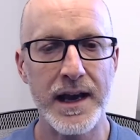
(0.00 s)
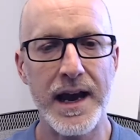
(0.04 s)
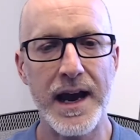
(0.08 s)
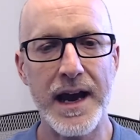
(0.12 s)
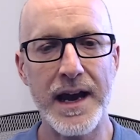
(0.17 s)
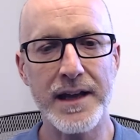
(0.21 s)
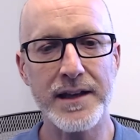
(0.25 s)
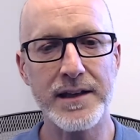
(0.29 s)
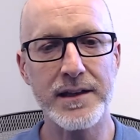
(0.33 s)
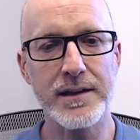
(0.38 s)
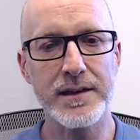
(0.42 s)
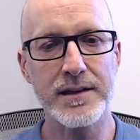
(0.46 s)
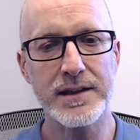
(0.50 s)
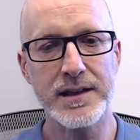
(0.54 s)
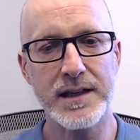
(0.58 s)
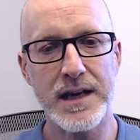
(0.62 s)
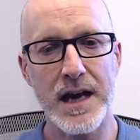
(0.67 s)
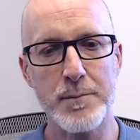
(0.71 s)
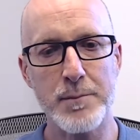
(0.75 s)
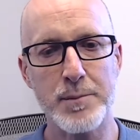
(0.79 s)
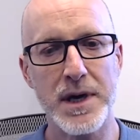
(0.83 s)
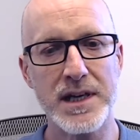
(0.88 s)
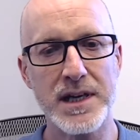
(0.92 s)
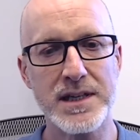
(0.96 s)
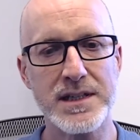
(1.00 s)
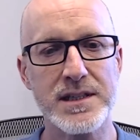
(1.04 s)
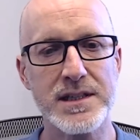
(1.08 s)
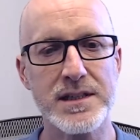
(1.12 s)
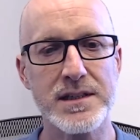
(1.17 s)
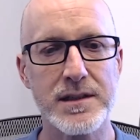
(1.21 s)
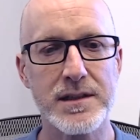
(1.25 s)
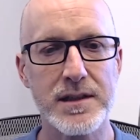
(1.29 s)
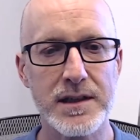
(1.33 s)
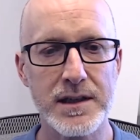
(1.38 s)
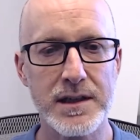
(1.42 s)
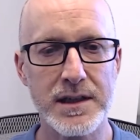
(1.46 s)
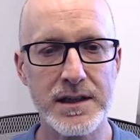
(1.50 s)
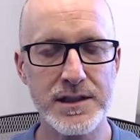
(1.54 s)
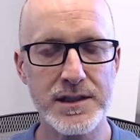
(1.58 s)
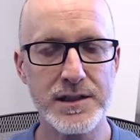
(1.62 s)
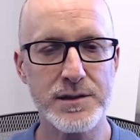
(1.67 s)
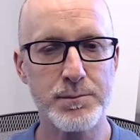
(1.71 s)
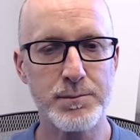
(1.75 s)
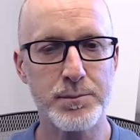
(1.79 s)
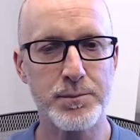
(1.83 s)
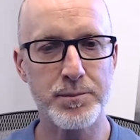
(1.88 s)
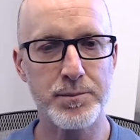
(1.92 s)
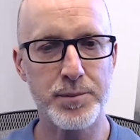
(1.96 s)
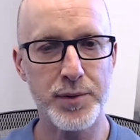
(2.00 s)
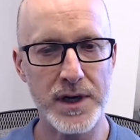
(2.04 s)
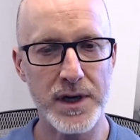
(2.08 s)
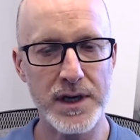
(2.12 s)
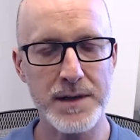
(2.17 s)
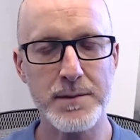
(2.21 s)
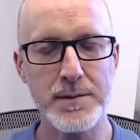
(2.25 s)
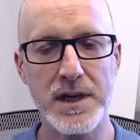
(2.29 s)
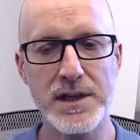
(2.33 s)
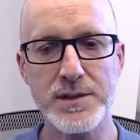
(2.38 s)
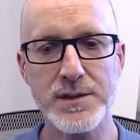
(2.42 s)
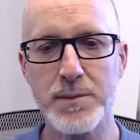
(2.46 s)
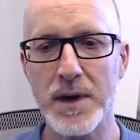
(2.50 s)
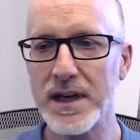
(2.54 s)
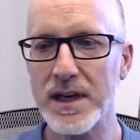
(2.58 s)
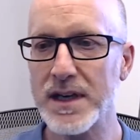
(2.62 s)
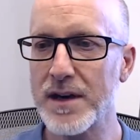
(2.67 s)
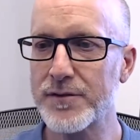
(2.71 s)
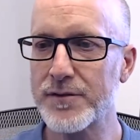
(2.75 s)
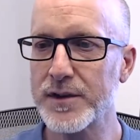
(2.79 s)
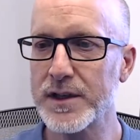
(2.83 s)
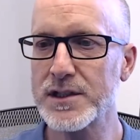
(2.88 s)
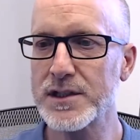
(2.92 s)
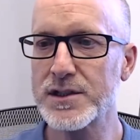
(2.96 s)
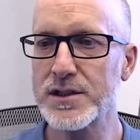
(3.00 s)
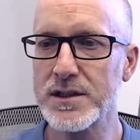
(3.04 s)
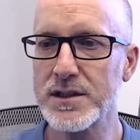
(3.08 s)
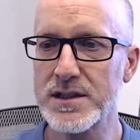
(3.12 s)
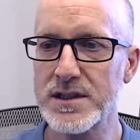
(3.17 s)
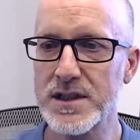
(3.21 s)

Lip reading: And capex is pretty much by definition